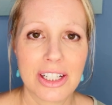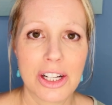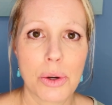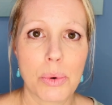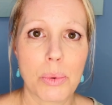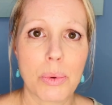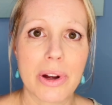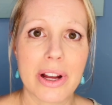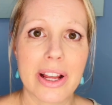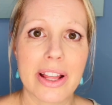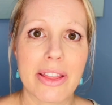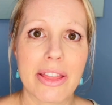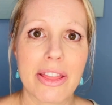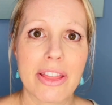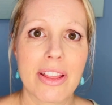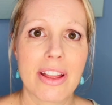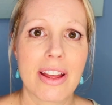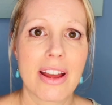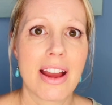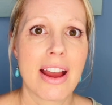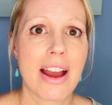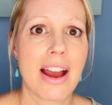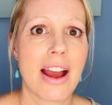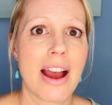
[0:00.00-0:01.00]
with
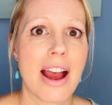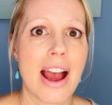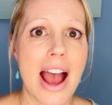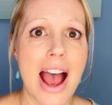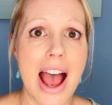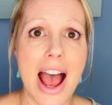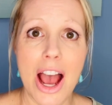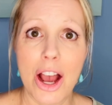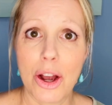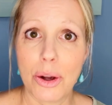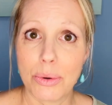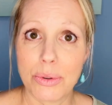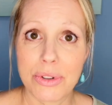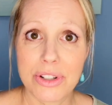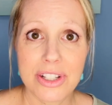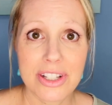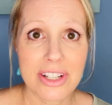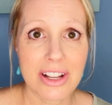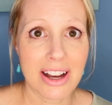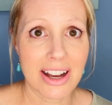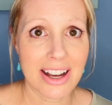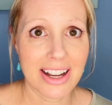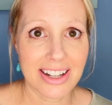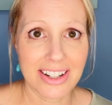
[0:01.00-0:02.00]

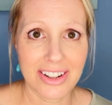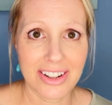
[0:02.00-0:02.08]
outside